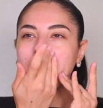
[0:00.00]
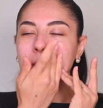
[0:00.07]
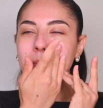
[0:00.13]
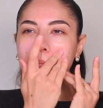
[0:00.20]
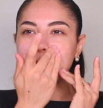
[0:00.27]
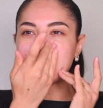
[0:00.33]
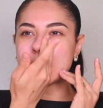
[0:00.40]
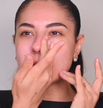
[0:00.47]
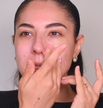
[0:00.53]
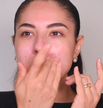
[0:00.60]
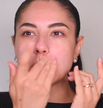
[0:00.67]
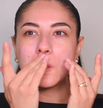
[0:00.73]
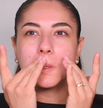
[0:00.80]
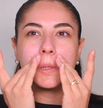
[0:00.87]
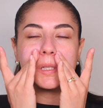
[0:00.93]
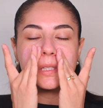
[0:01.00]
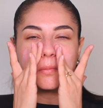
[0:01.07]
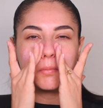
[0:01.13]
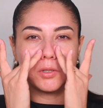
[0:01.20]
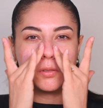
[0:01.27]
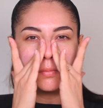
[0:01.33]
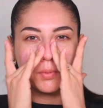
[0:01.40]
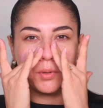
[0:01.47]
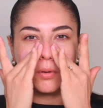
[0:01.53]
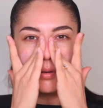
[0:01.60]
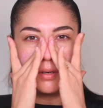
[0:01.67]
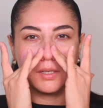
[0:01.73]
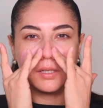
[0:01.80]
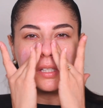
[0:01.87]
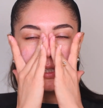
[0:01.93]
My T-zone is the most
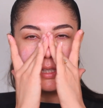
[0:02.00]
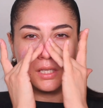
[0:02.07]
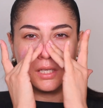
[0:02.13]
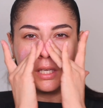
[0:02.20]
porous